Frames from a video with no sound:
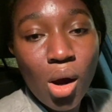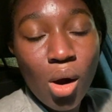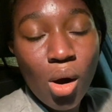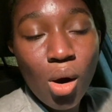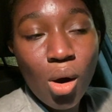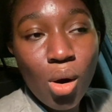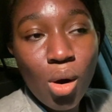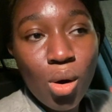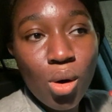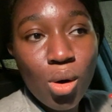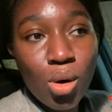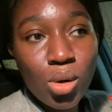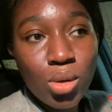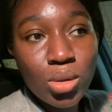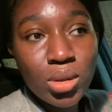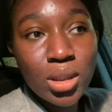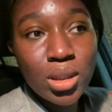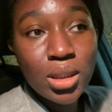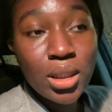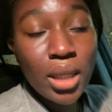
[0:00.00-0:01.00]
all
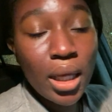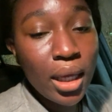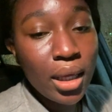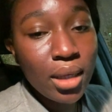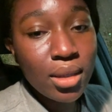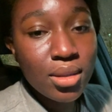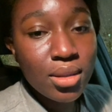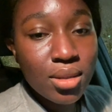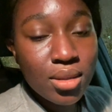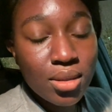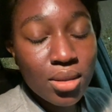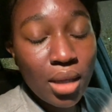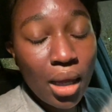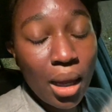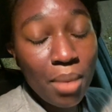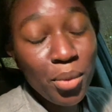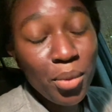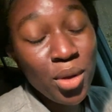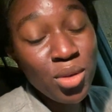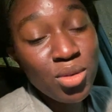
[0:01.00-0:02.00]
the days.
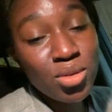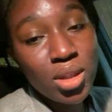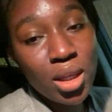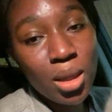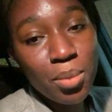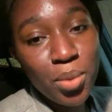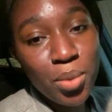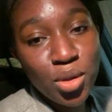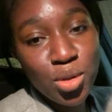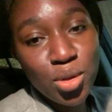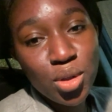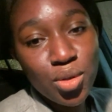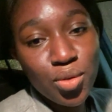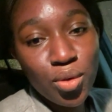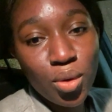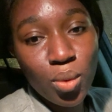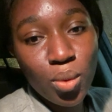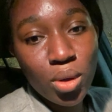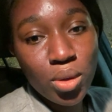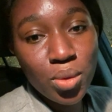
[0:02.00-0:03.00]
I'm going to take pictures
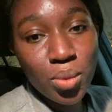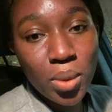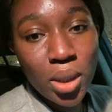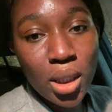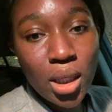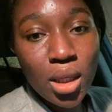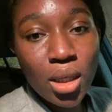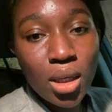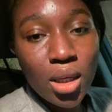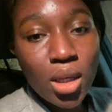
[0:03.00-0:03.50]
for 1 week,